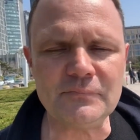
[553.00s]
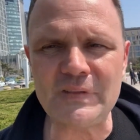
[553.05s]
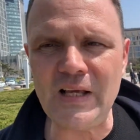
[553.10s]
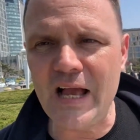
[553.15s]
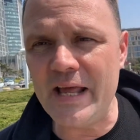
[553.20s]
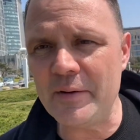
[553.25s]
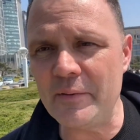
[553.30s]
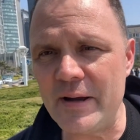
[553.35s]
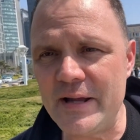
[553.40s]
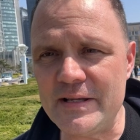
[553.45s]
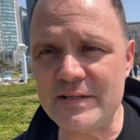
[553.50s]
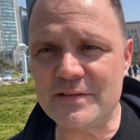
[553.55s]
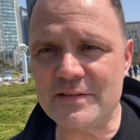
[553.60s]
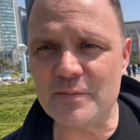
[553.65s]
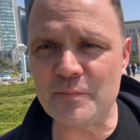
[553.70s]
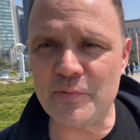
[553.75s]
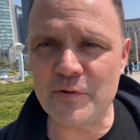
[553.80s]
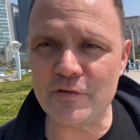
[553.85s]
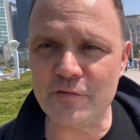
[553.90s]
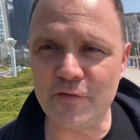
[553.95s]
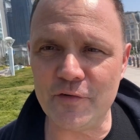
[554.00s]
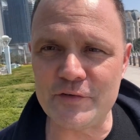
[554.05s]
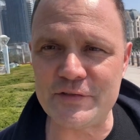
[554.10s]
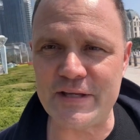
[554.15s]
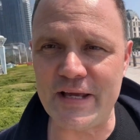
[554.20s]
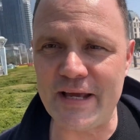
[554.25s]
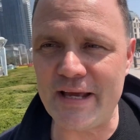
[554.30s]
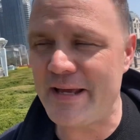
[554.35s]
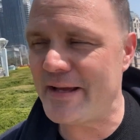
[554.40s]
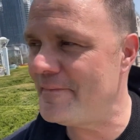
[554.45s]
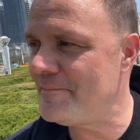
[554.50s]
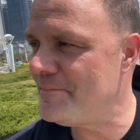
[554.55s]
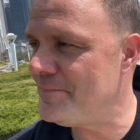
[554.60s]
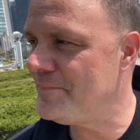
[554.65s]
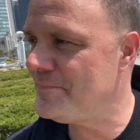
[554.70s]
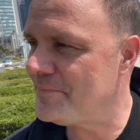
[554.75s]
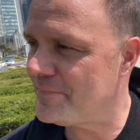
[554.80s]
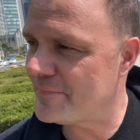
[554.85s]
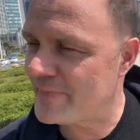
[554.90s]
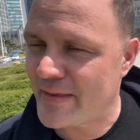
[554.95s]
anyway, it's a beautiful day
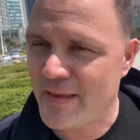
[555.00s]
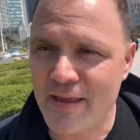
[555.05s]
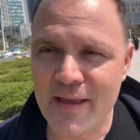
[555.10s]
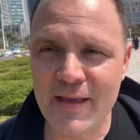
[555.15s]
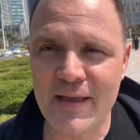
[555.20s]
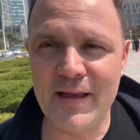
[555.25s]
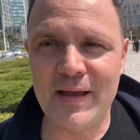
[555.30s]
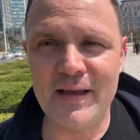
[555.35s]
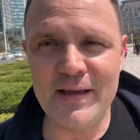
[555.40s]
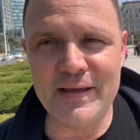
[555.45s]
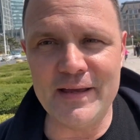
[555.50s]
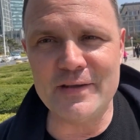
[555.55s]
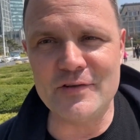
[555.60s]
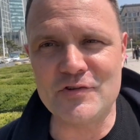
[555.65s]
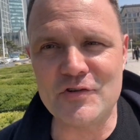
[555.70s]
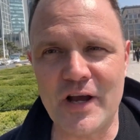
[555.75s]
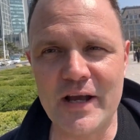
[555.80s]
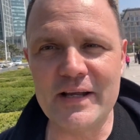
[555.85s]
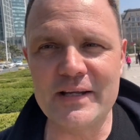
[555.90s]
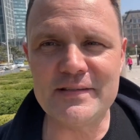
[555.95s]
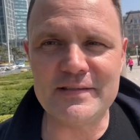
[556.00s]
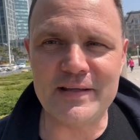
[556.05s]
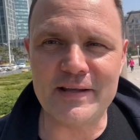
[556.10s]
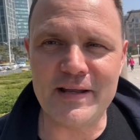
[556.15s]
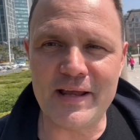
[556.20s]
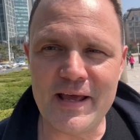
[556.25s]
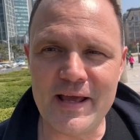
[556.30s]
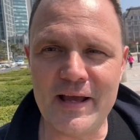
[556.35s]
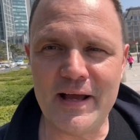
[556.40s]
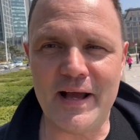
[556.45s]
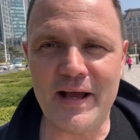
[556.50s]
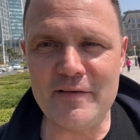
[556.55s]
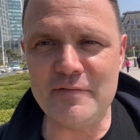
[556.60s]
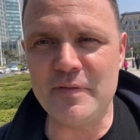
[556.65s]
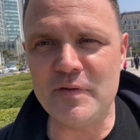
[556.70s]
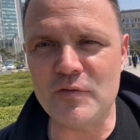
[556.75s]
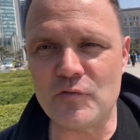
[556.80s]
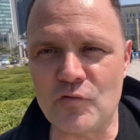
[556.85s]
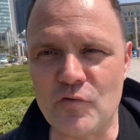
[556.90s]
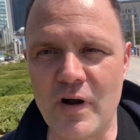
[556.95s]
in China today. I've
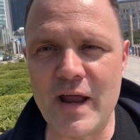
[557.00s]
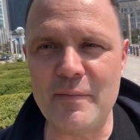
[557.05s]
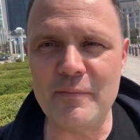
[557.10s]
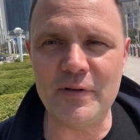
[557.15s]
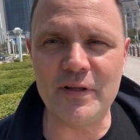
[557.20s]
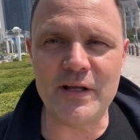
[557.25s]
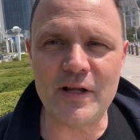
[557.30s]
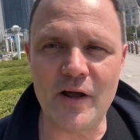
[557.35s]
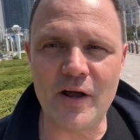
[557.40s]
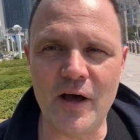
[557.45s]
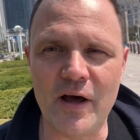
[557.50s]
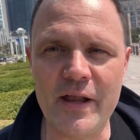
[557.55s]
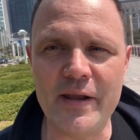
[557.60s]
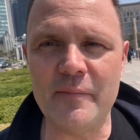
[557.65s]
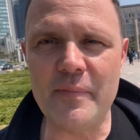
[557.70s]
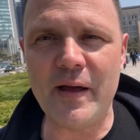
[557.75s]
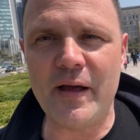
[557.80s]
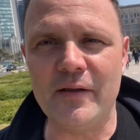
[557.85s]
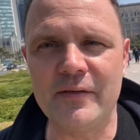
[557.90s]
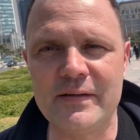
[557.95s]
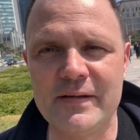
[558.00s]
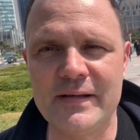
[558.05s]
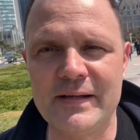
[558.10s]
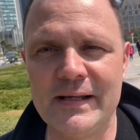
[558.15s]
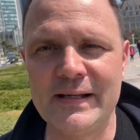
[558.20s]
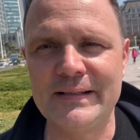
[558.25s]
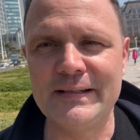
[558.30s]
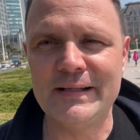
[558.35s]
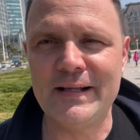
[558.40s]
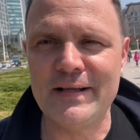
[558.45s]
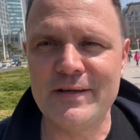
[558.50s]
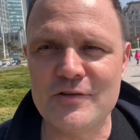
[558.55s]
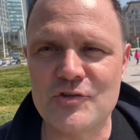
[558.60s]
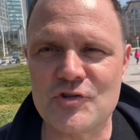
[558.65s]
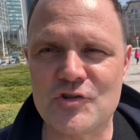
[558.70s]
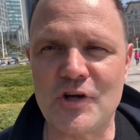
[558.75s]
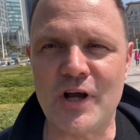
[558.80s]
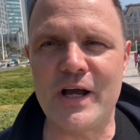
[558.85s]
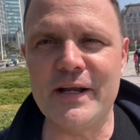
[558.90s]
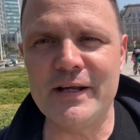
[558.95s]
been rambling on about
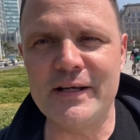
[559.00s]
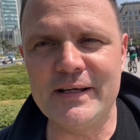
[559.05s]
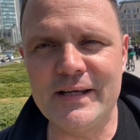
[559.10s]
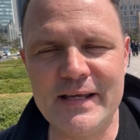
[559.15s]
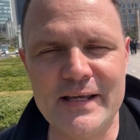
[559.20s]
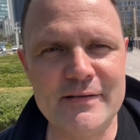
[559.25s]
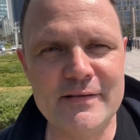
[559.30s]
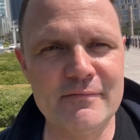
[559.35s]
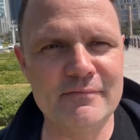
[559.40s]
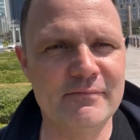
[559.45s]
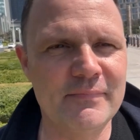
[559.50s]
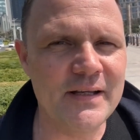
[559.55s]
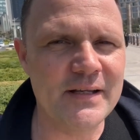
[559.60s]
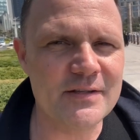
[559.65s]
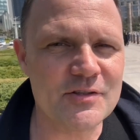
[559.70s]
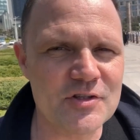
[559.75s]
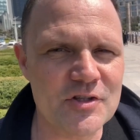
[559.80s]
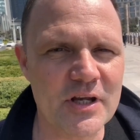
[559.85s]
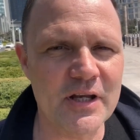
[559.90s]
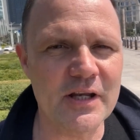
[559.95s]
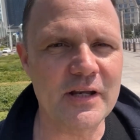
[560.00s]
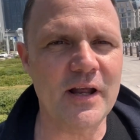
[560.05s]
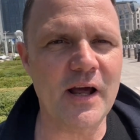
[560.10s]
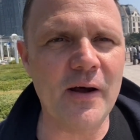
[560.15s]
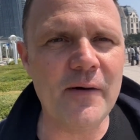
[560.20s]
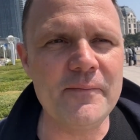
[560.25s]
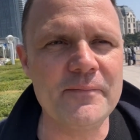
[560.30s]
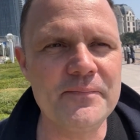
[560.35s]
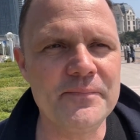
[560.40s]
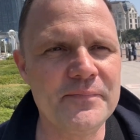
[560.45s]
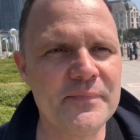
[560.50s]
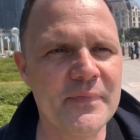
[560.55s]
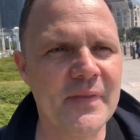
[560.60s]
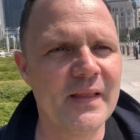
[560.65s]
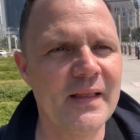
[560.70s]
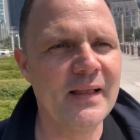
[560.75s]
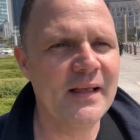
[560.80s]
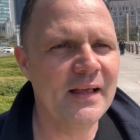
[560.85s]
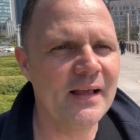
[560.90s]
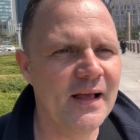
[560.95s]
China and Qingdao.
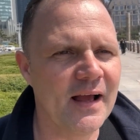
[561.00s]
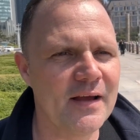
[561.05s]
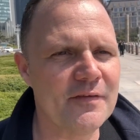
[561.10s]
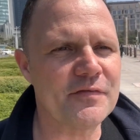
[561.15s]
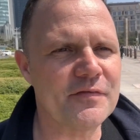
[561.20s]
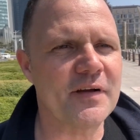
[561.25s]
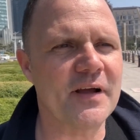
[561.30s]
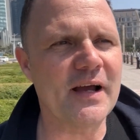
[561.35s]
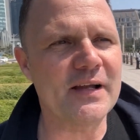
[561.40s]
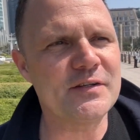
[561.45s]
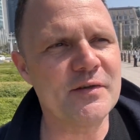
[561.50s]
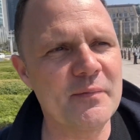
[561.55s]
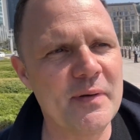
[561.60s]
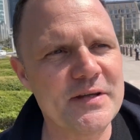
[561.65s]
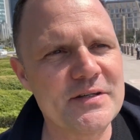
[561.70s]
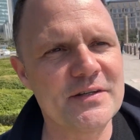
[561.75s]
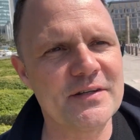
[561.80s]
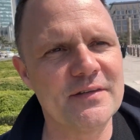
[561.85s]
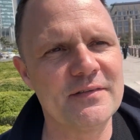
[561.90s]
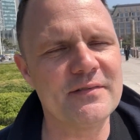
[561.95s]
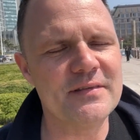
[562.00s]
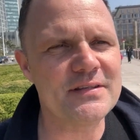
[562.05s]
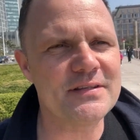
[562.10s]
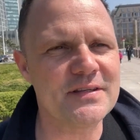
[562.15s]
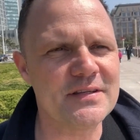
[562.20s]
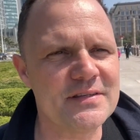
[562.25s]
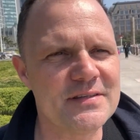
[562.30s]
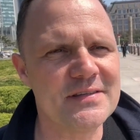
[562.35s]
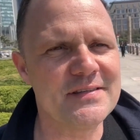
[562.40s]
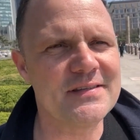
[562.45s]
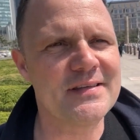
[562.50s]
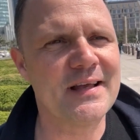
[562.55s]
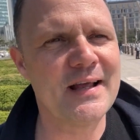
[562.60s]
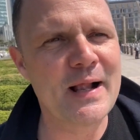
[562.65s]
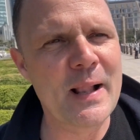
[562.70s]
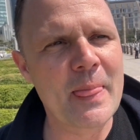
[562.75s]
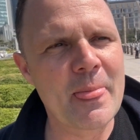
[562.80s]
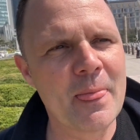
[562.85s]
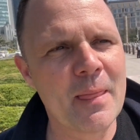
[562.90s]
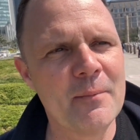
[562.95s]
I forgot to mention this is
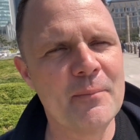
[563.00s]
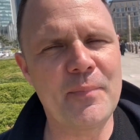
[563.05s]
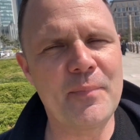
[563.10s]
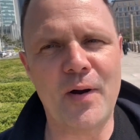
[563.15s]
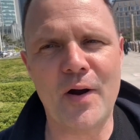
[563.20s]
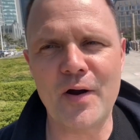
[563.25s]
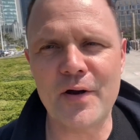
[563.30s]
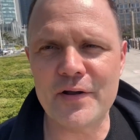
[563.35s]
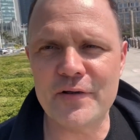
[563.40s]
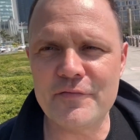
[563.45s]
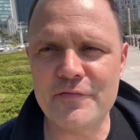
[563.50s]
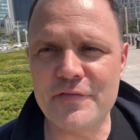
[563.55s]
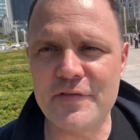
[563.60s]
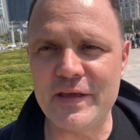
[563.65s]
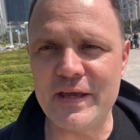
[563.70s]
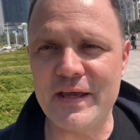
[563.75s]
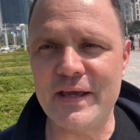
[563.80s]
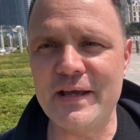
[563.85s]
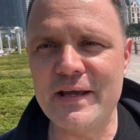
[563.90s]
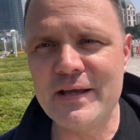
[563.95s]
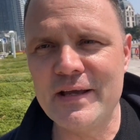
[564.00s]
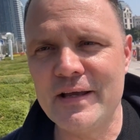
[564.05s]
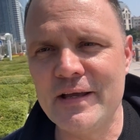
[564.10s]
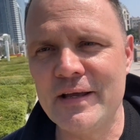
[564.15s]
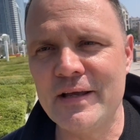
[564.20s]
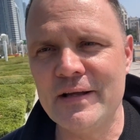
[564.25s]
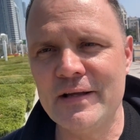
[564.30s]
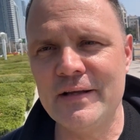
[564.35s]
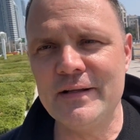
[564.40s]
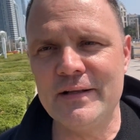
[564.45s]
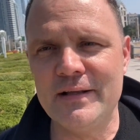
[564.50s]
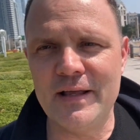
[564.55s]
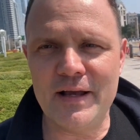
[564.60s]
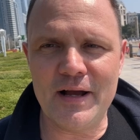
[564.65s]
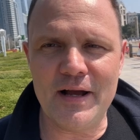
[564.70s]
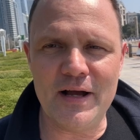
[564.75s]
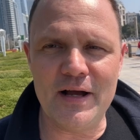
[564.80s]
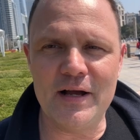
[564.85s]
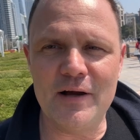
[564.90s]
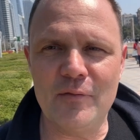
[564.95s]
part of the
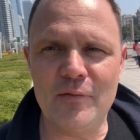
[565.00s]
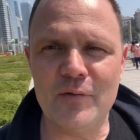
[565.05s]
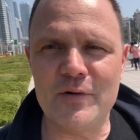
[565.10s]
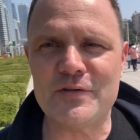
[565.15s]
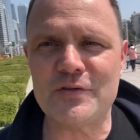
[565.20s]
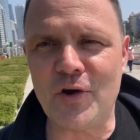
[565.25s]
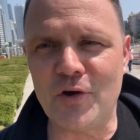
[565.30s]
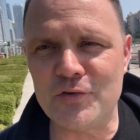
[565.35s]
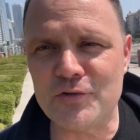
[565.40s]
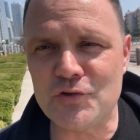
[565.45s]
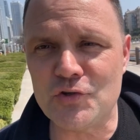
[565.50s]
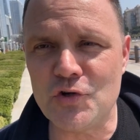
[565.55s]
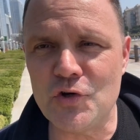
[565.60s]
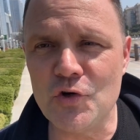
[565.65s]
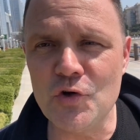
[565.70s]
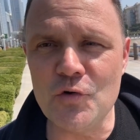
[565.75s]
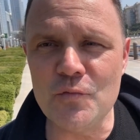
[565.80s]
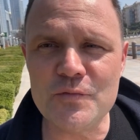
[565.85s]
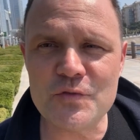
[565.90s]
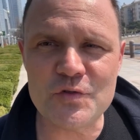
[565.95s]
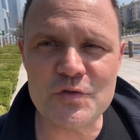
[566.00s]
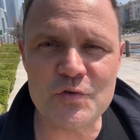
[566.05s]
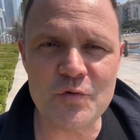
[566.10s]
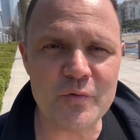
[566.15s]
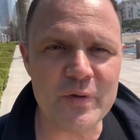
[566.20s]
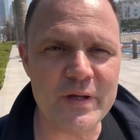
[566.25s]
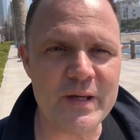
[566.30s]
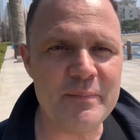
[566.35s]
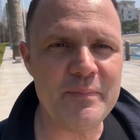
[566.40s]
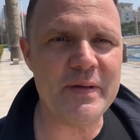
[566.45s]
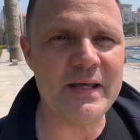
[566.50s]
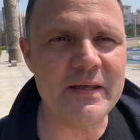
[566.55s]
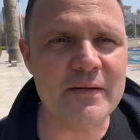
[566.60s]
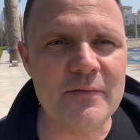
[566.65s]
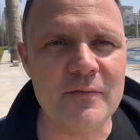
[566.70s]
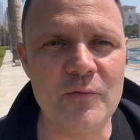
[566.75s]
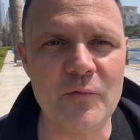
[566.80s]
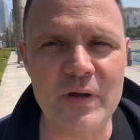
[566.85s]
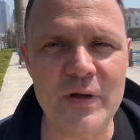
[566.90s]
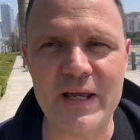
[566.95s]
what's called Tomb
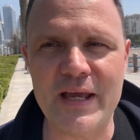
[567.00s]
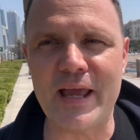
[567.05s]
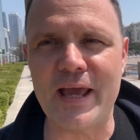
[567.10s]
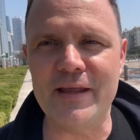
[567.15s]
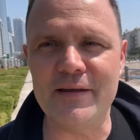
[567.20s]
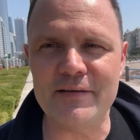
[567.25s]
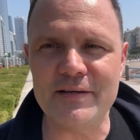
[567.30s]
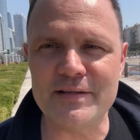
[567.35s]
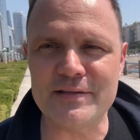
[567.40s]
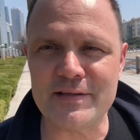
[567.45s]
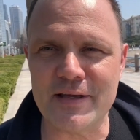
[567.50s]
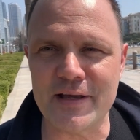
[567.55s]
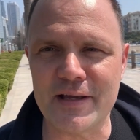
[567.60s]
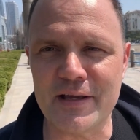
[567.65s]
Sweeping Weekend. It's